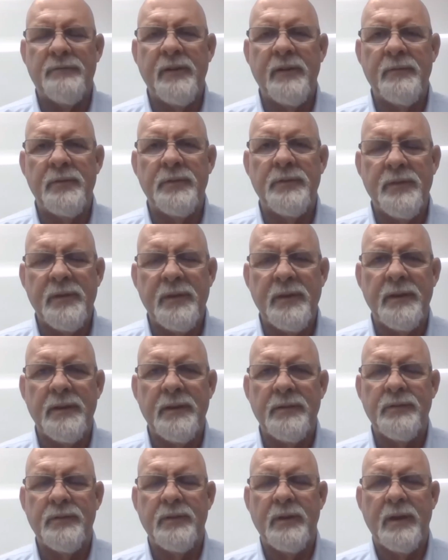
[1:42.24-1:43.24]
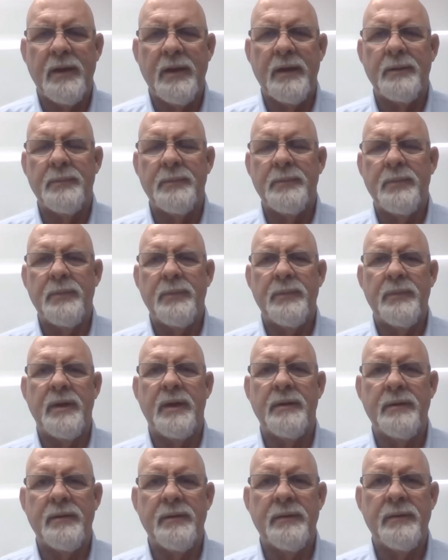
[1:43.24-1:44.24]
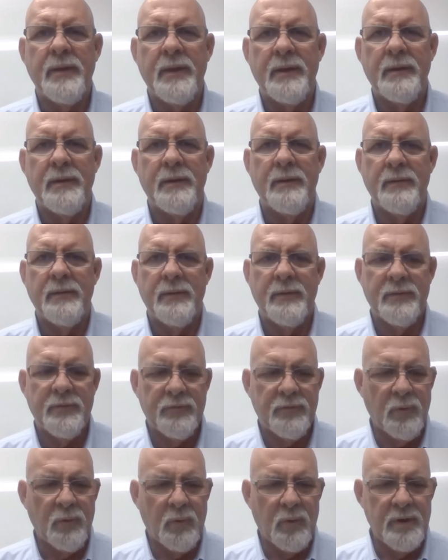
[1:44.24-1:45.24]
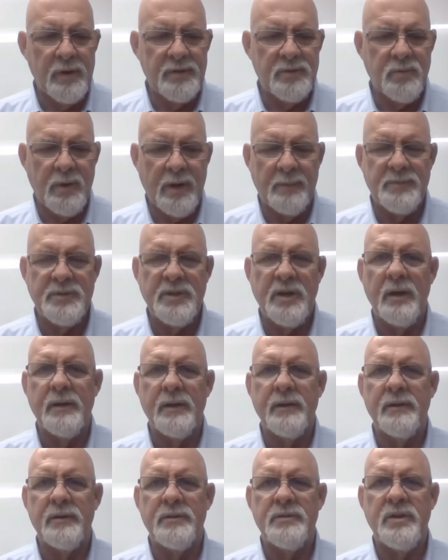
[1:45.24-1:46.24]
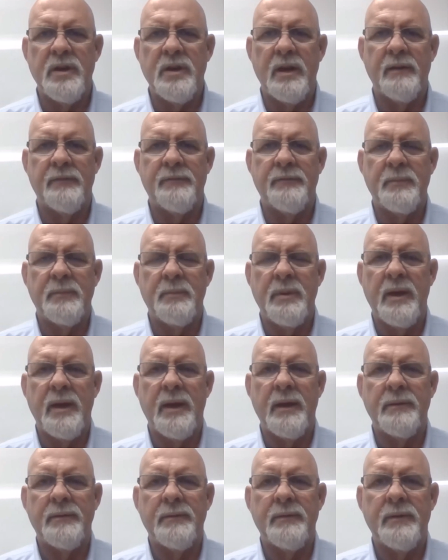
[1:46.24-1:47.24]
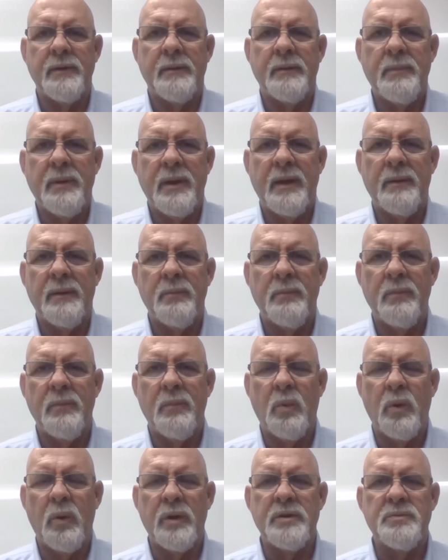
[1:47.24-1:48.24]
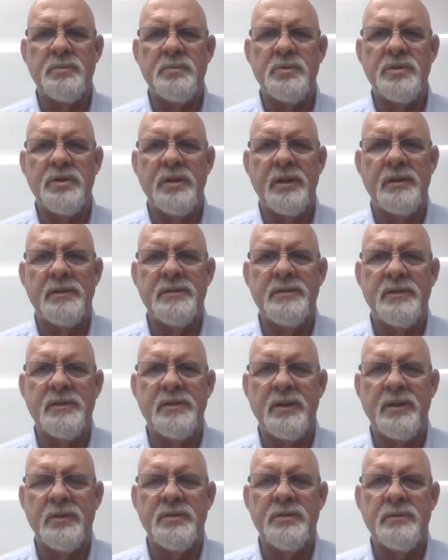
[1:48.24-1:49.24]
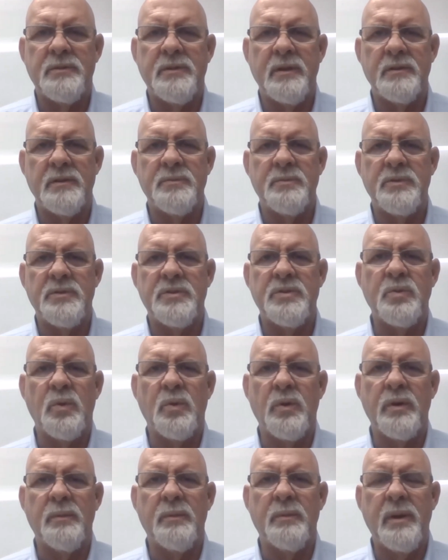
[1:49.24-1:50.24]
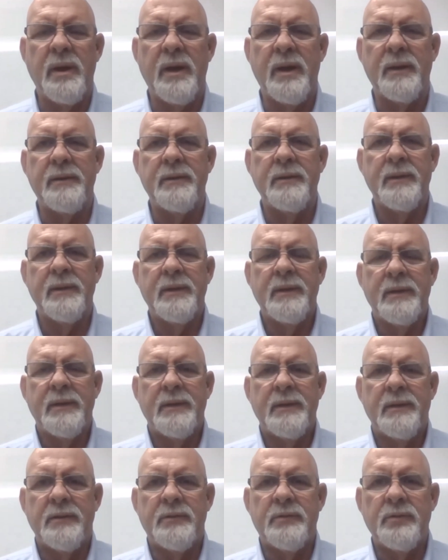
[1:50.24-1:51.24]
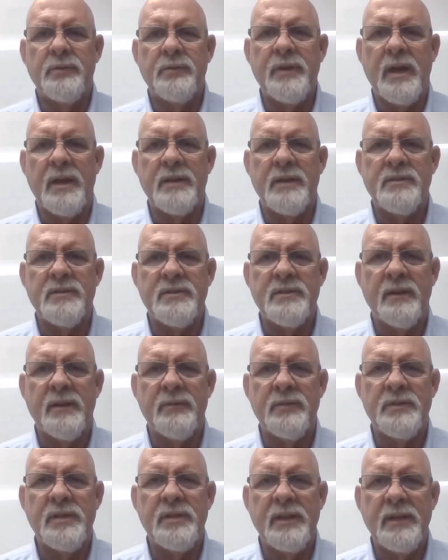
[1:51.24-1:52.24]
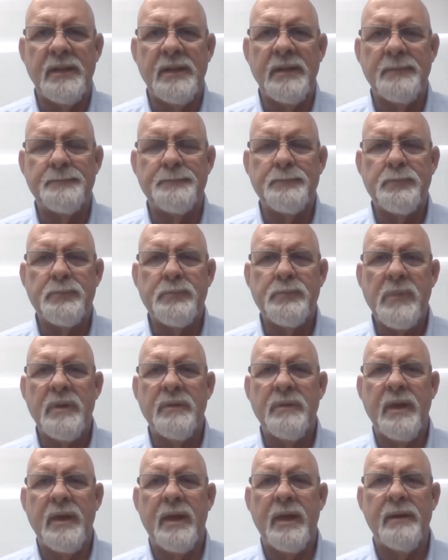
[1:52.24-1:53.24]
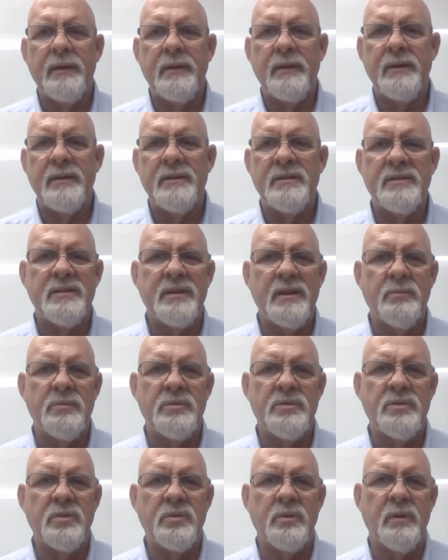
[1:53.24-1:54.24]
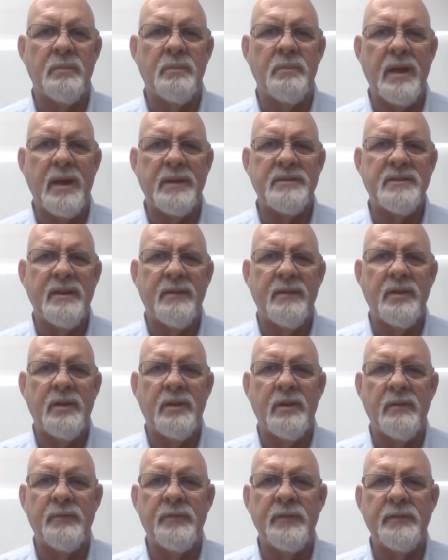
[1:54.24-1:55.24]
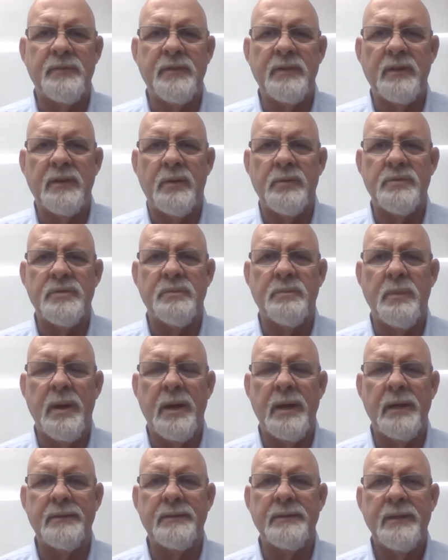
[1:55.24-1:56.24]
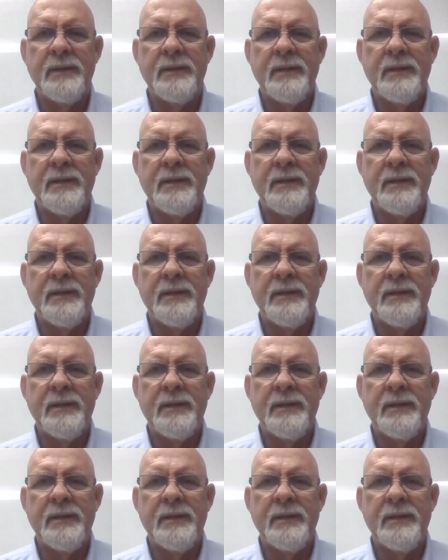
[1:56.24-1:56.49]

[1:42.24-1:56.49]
favorite things that stories when I'm talking to Jeff about Mortgage Machine is he tells me the story about in 2017 that he was doing about 750 loans a month,